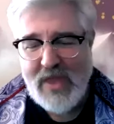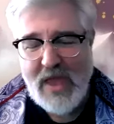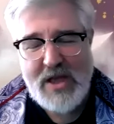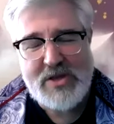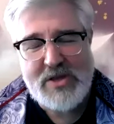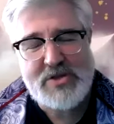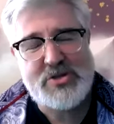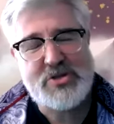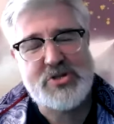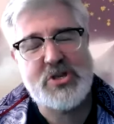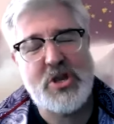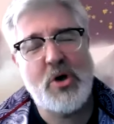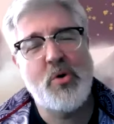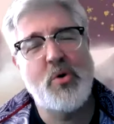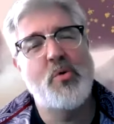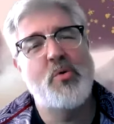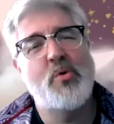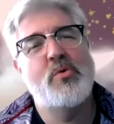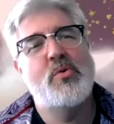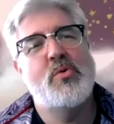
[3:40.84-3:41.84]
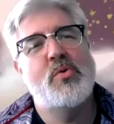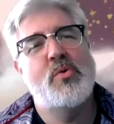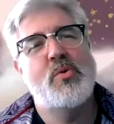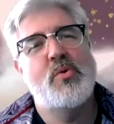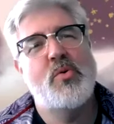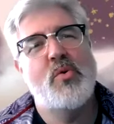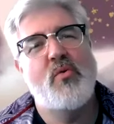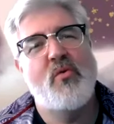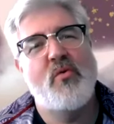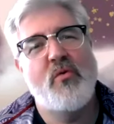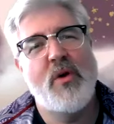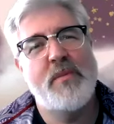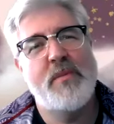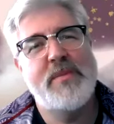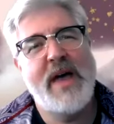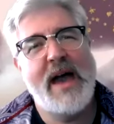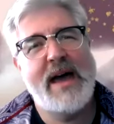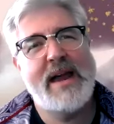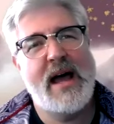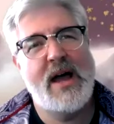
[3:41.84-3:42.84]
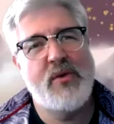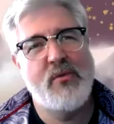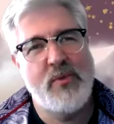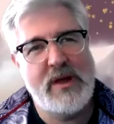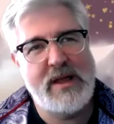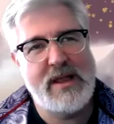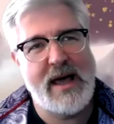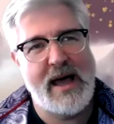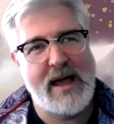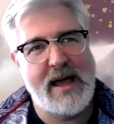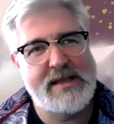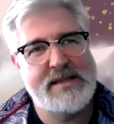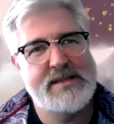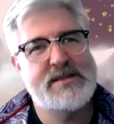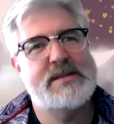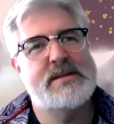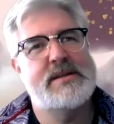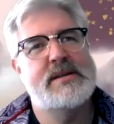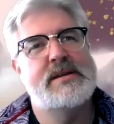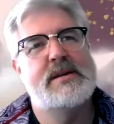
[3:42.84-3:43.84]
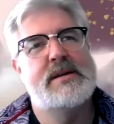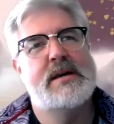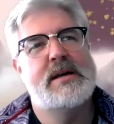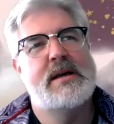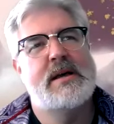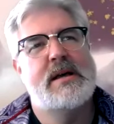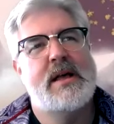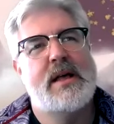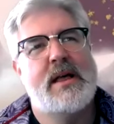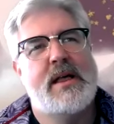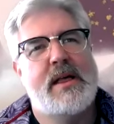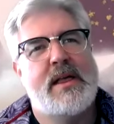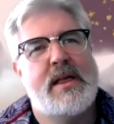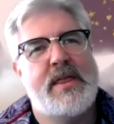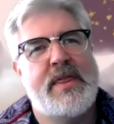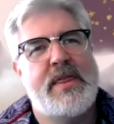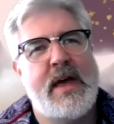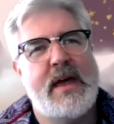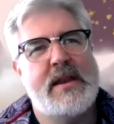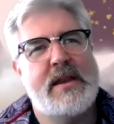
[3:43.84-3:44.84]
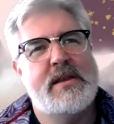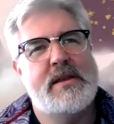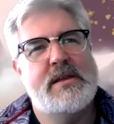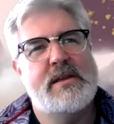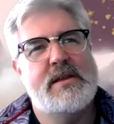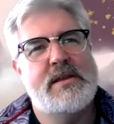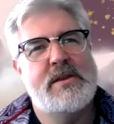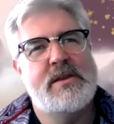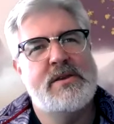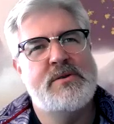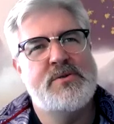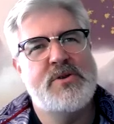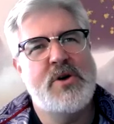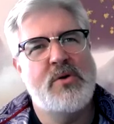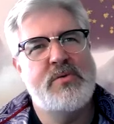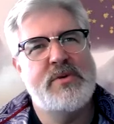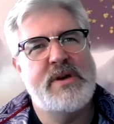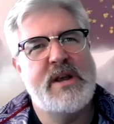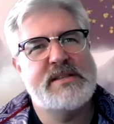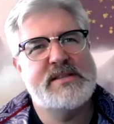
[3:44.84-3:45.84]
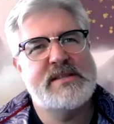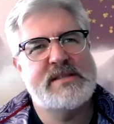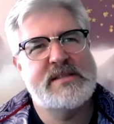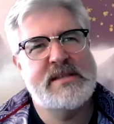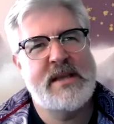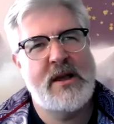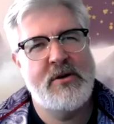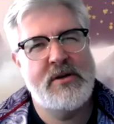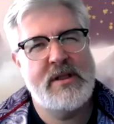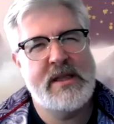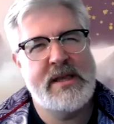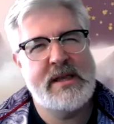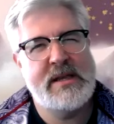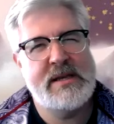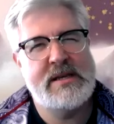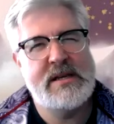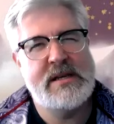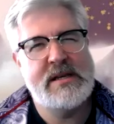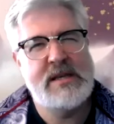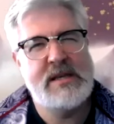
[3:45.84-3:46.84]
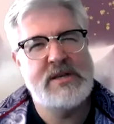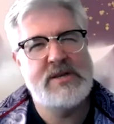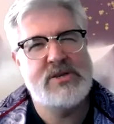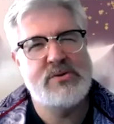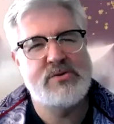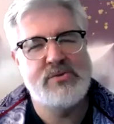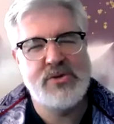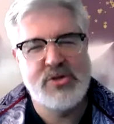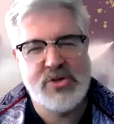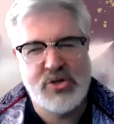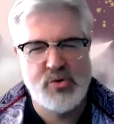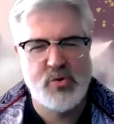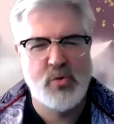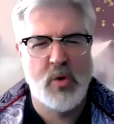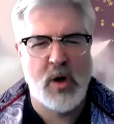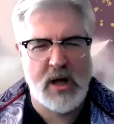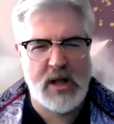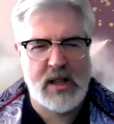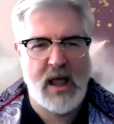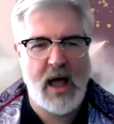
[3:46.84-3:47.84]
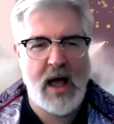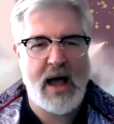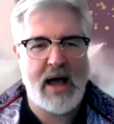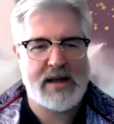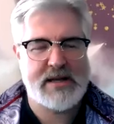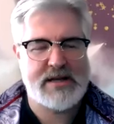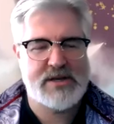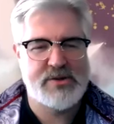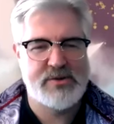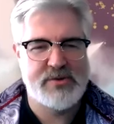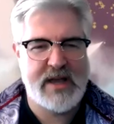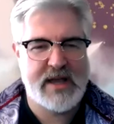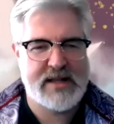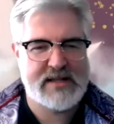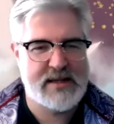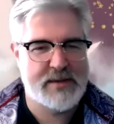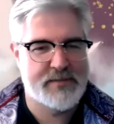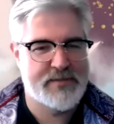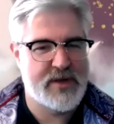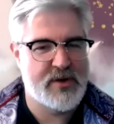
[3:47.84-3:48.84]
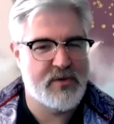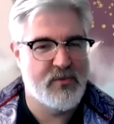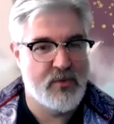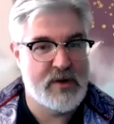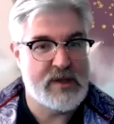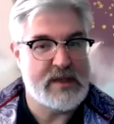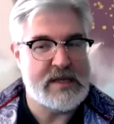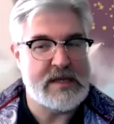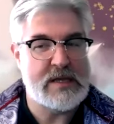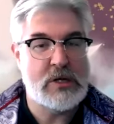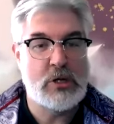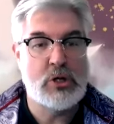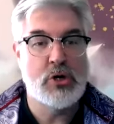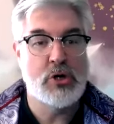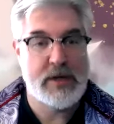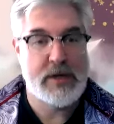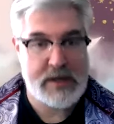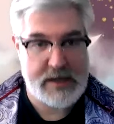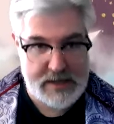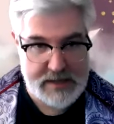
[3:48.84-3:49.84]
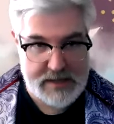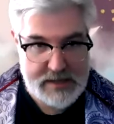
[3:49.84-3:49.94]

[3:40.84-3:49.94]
so from that, I realized that you don't necessarily need to do a lot to get something really good.